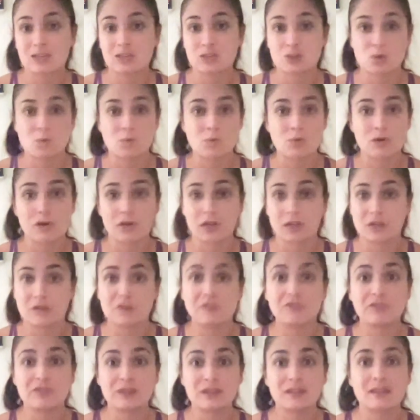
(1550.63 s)
don't worry, you'll
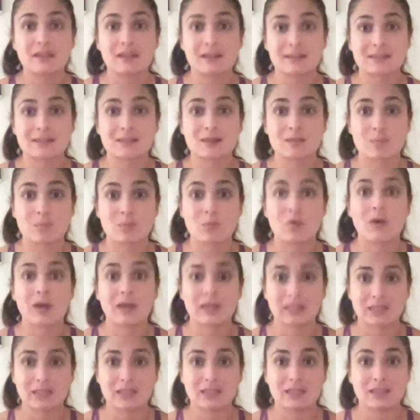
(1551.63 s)
feel it at some
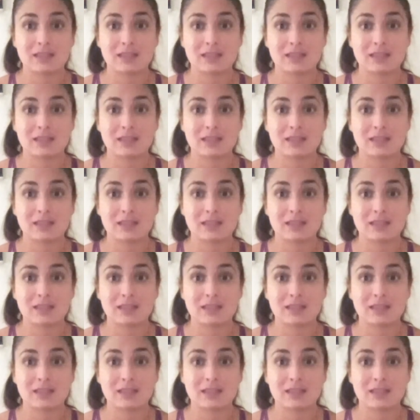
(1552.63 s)
point.